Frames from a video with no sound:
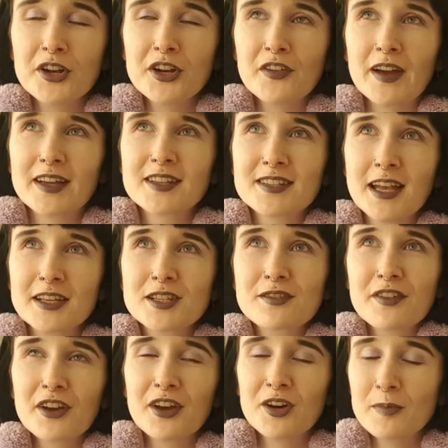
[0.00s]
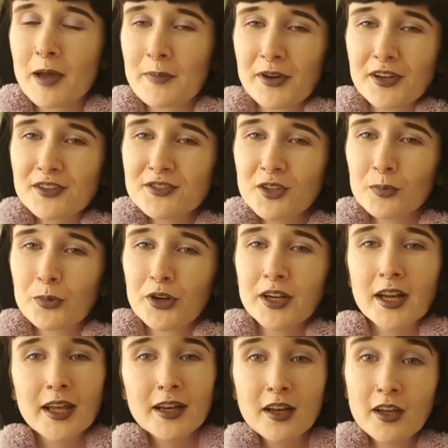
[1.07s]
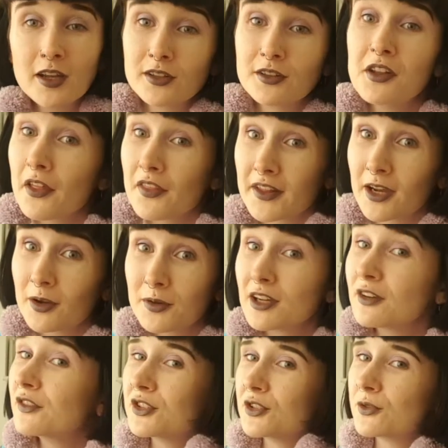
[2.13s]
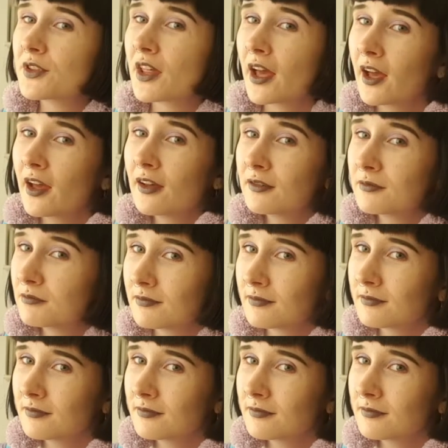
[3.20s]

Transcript: printer access for all my personal printing. Not that I would ever do that.